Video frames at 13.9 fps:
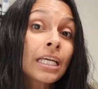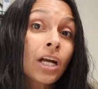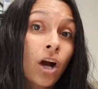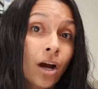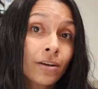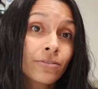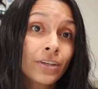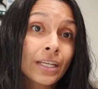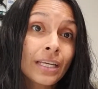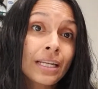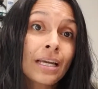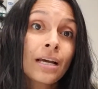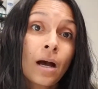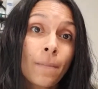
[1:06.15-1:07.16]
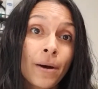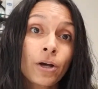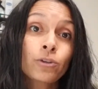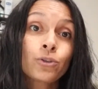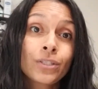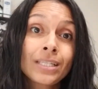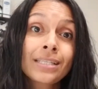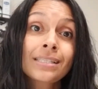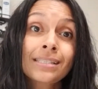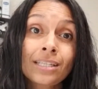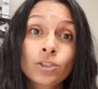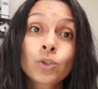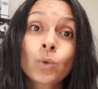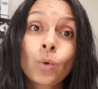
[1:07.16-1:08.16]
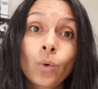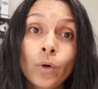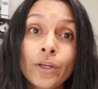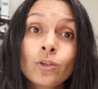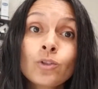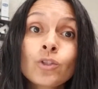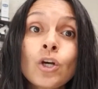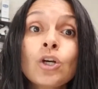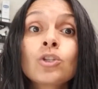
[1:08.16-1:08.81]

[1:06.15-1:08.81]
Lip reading: confident about using essential oils